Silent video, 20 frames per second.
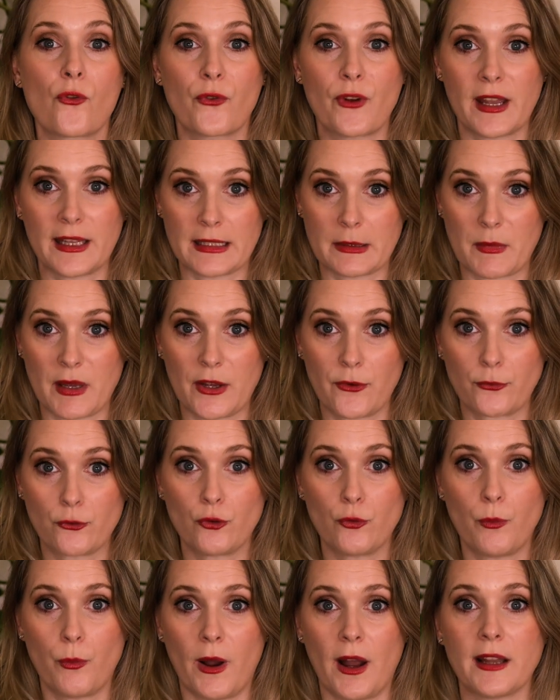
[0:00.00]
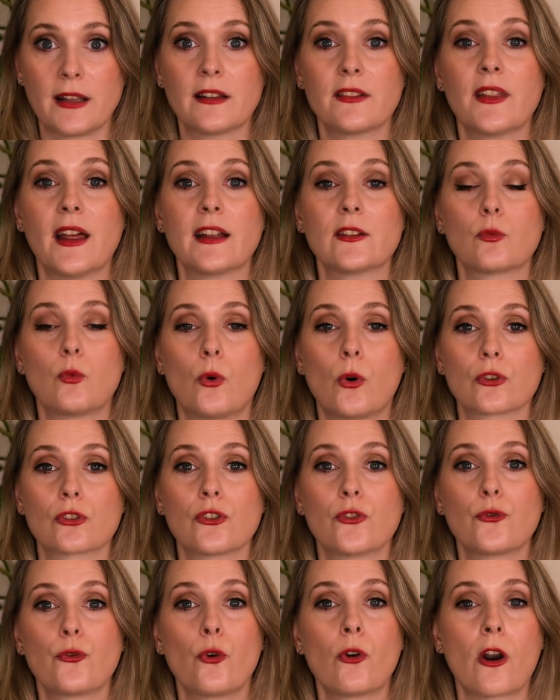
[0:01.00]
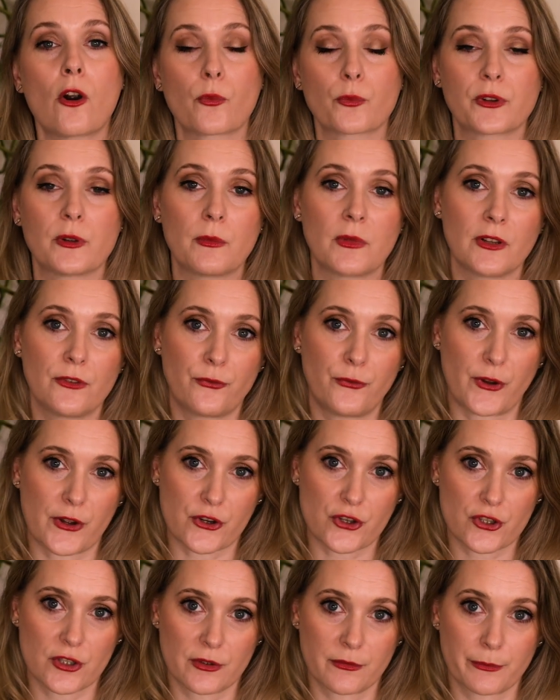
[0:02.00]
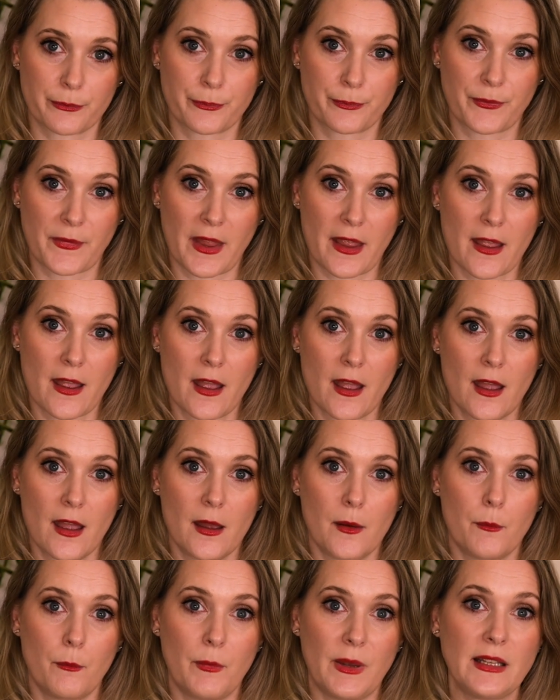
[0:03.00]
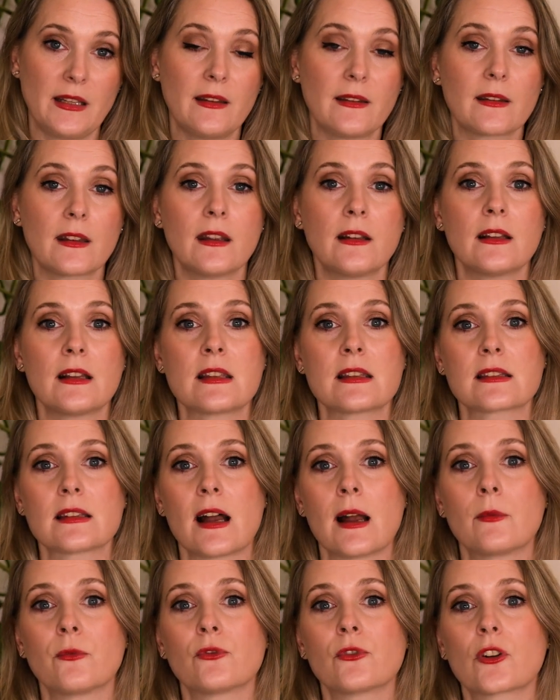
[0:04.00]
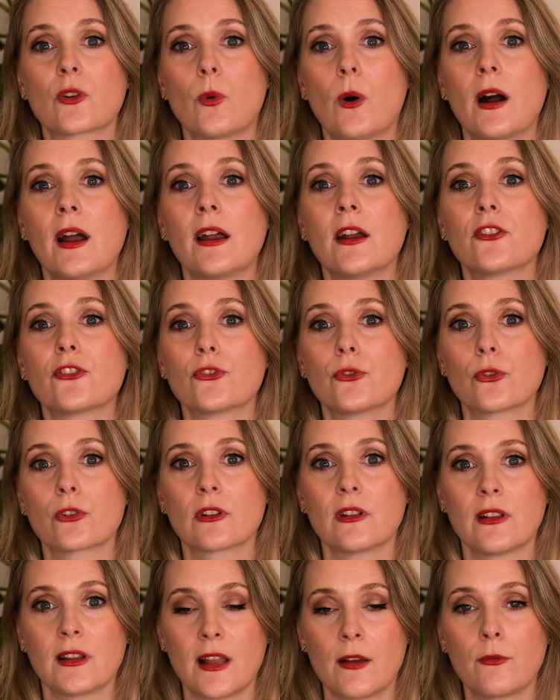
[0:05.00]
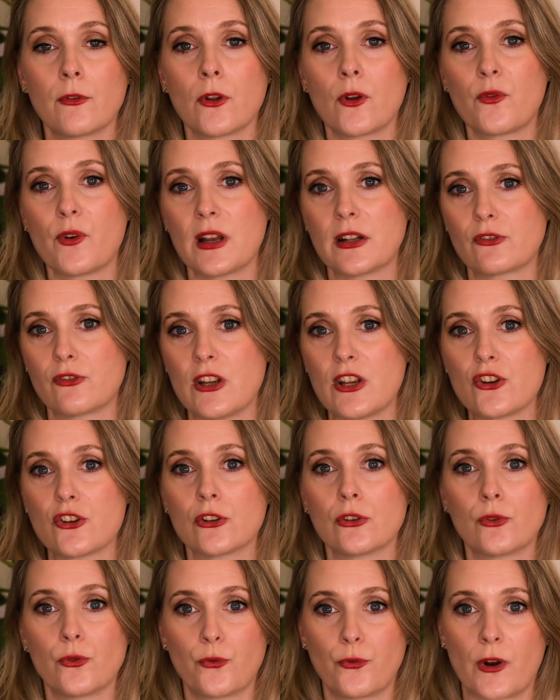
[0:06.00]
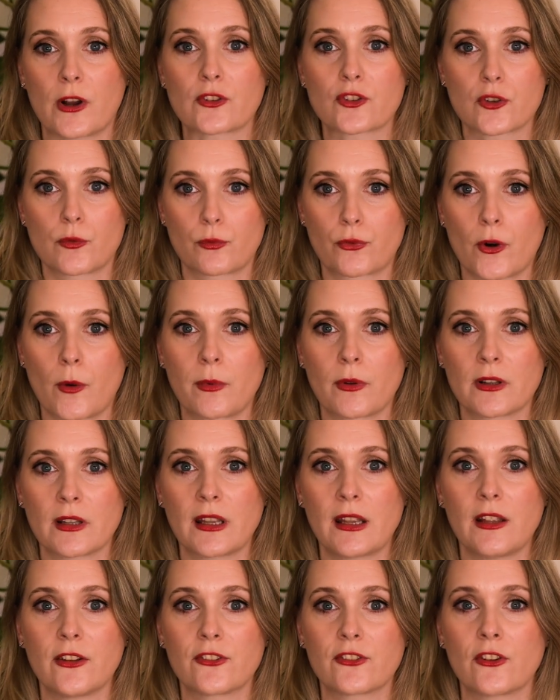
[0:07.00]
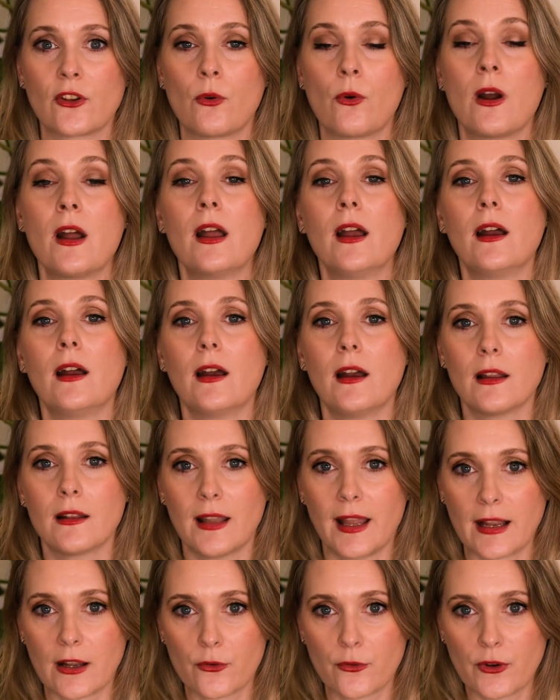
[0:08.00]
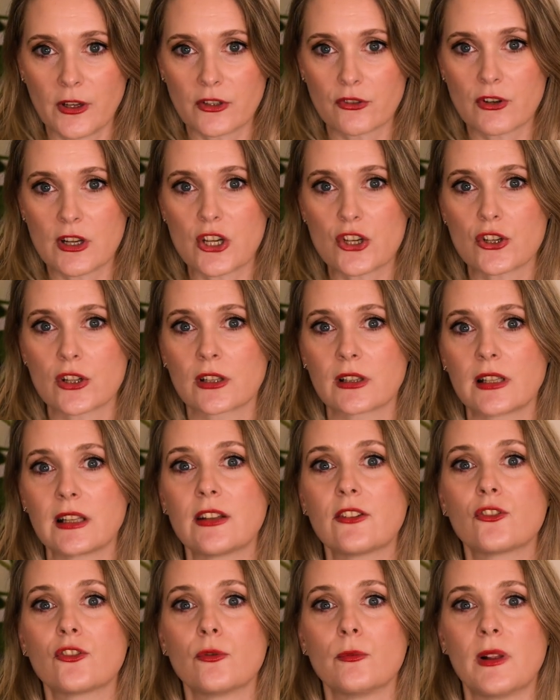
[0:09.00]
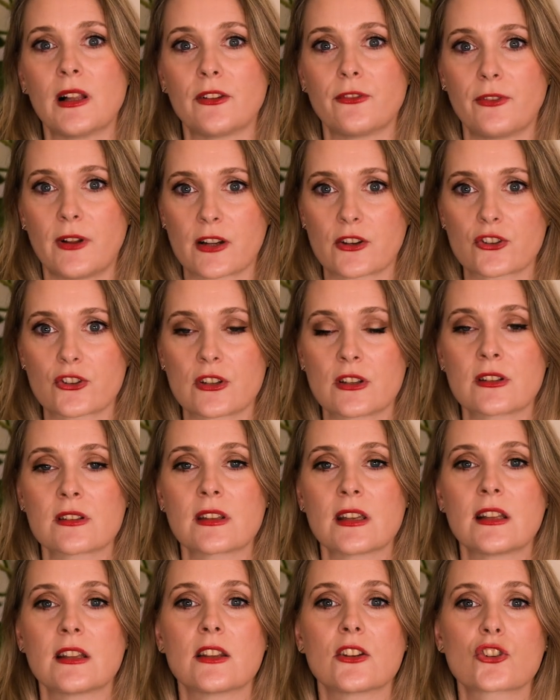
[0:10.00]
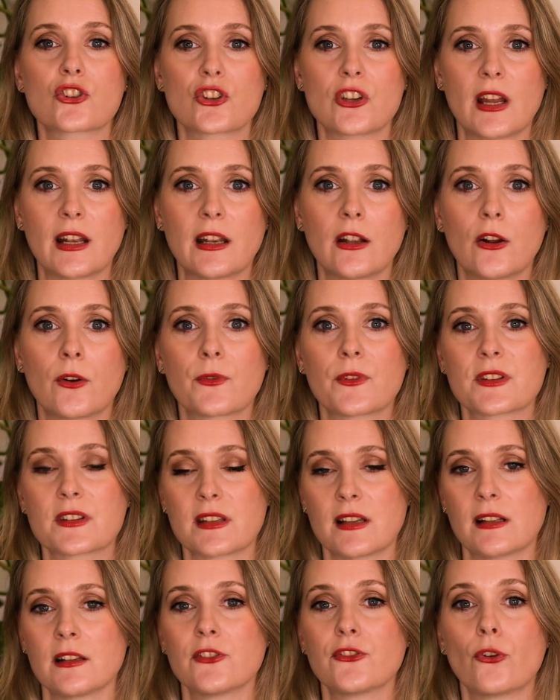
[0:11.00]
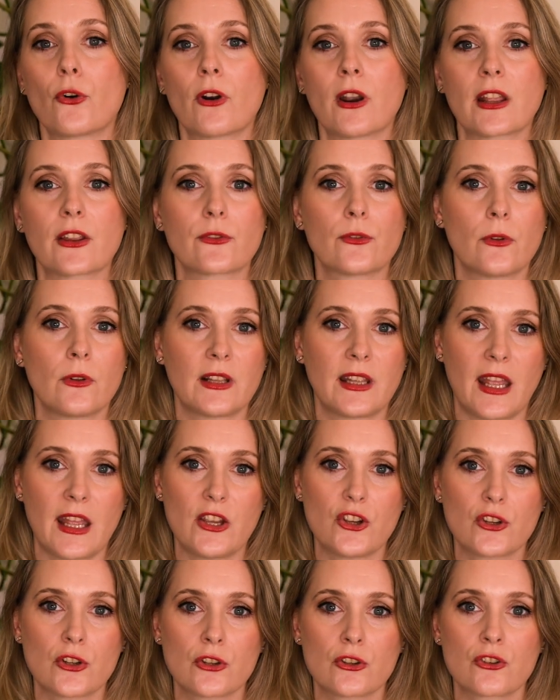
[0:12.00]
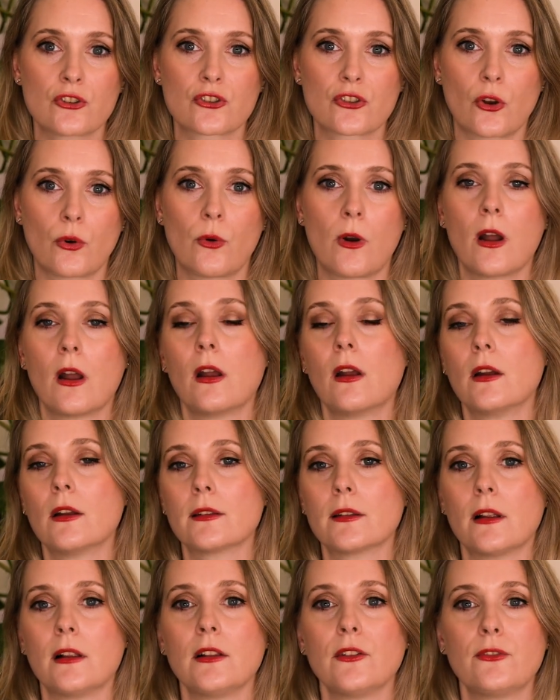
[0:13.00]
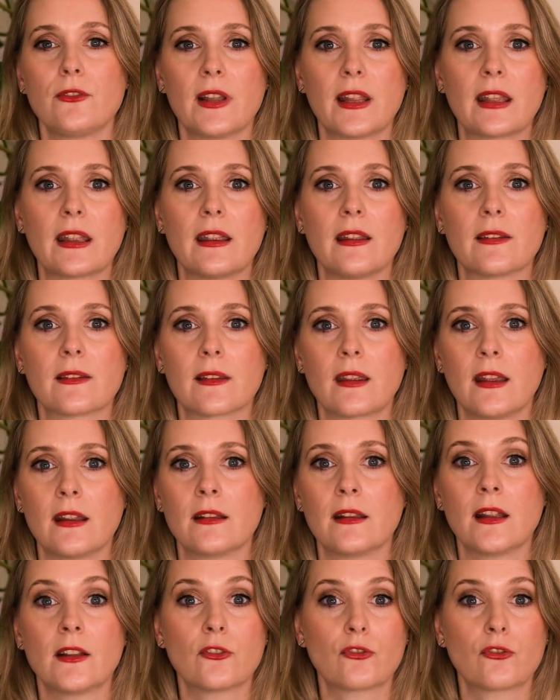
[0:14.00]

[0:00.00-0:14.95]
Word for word: NMF to bind that water for optimal function. Many skin enzymes require a certain level of hydration to function properly, so a lack of hydration leads to malfunctions in shedding of the cells or exfoliation, so dull, flaky skin and